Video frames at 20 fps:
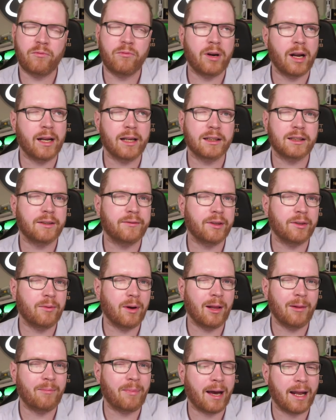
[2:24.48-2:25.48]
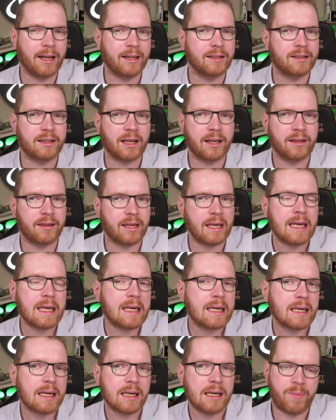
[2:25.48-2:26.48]
relatively well balanced, I
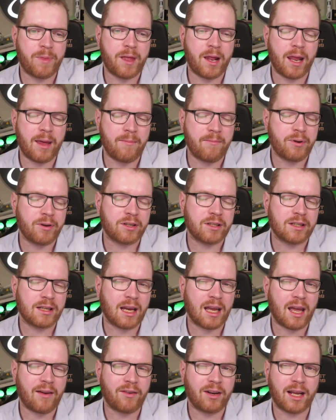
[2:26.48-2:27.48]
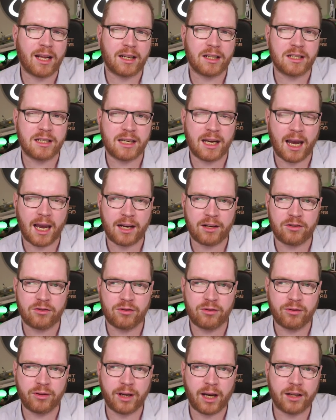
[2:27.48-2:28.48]
think. The limpets, I haven't had a chance
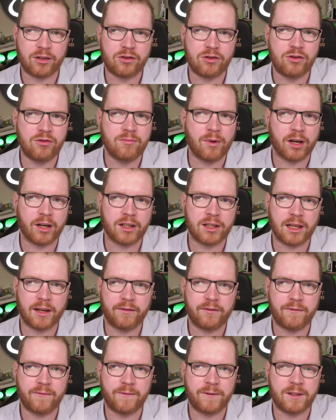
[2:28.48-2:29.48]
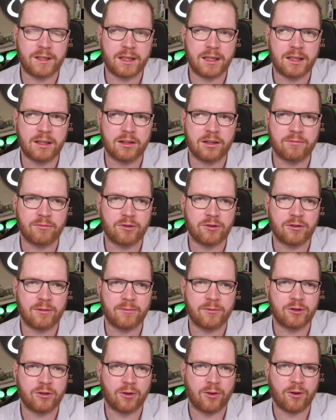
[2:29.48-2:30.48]
to look at too much. I've seen some
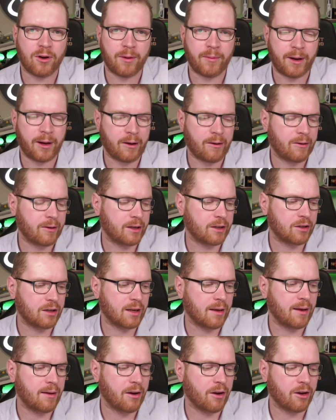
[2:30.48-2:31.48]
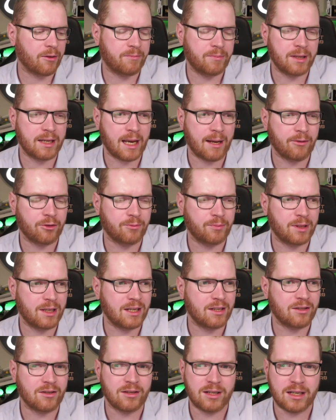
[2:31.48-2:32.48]
talk about it, they are not being able to be
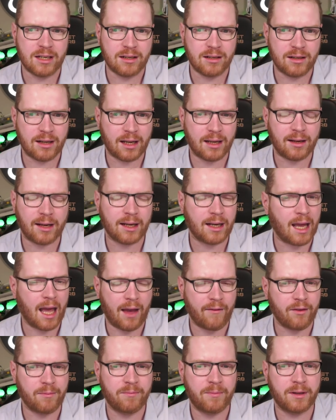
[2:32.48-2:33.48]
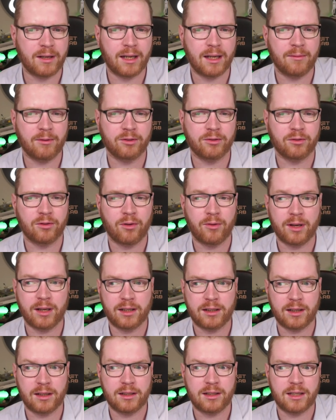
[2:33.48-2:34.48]
engineered. Again, I haven't been able to go
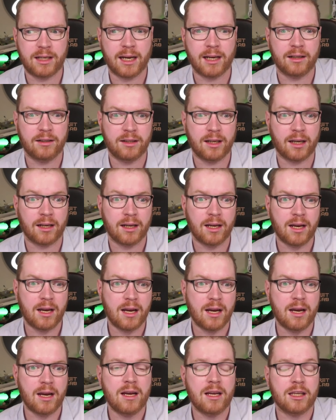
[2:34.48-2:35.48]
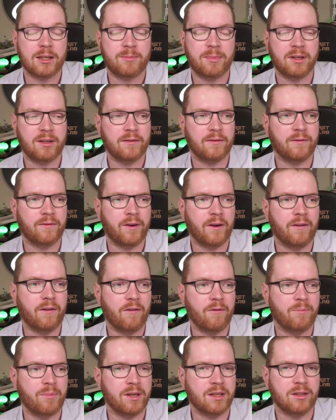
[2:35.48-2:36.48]
in and check it yet. It's been a
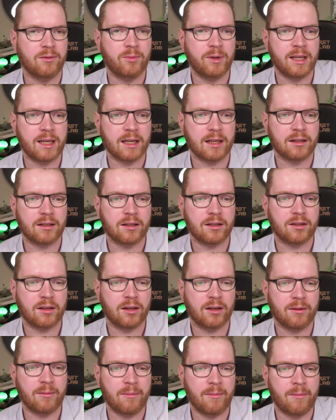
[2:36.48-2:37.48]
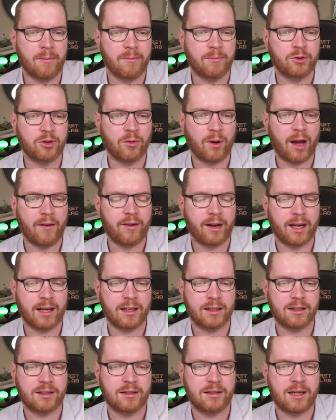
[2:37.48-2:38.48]
very busy weekend, so I haven't had
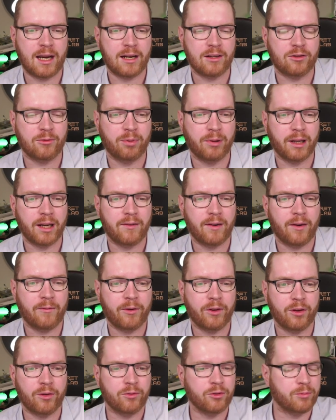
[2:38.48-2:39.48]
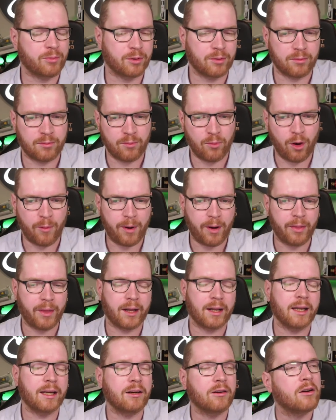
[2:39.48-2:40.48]
a chance to play around with those, but more about
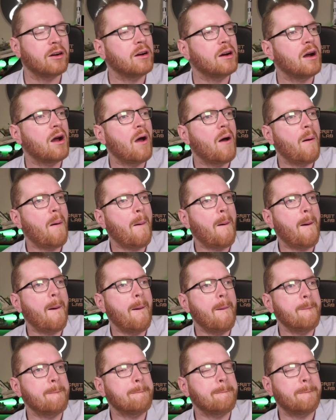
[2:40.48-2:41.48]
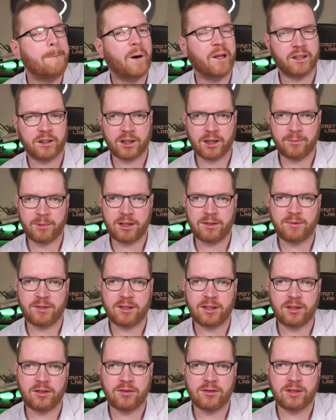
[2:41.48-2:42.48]
that later. But it's going to be
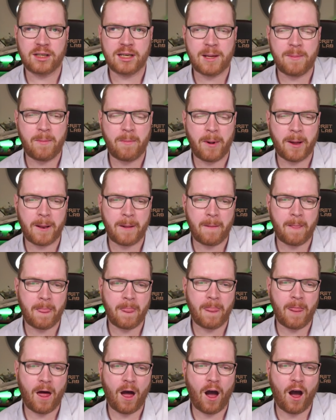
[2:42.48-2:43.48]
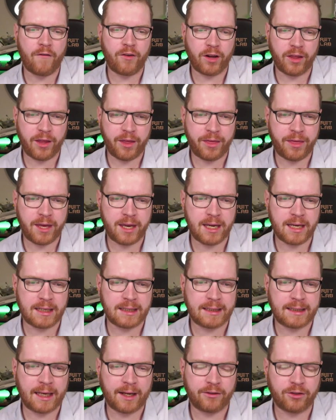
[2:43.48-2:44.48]
interesting to see. But of other
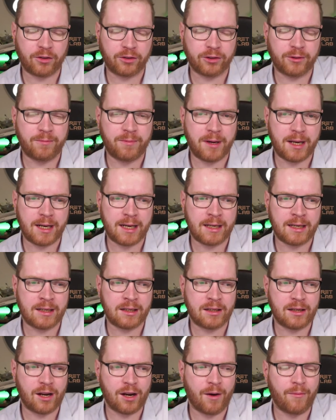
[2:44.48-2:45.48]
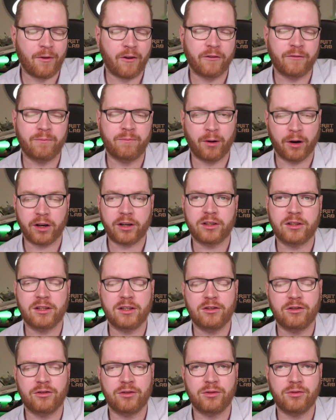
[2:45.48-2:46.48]
things, there has also been a number of bugs
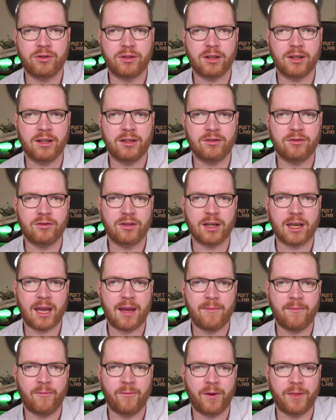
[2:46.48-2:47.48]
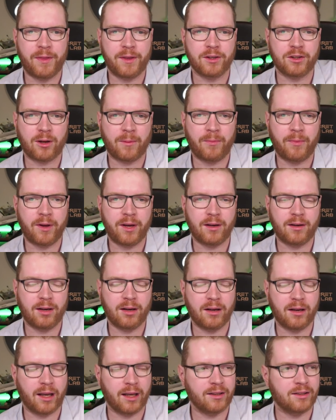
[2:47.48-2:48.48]
introduced into the game with this update,
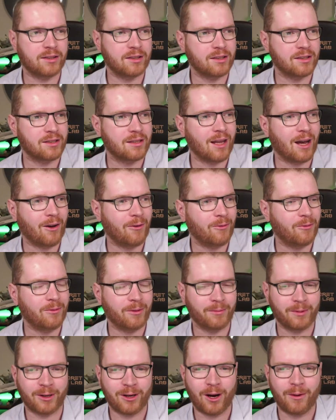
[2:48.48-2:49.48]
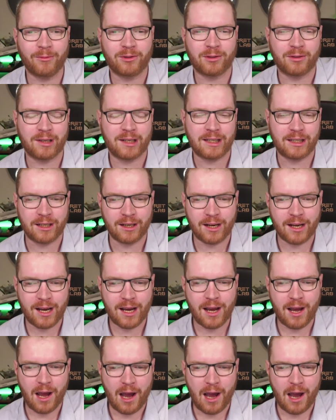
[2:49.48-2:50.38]
as has now become tradition.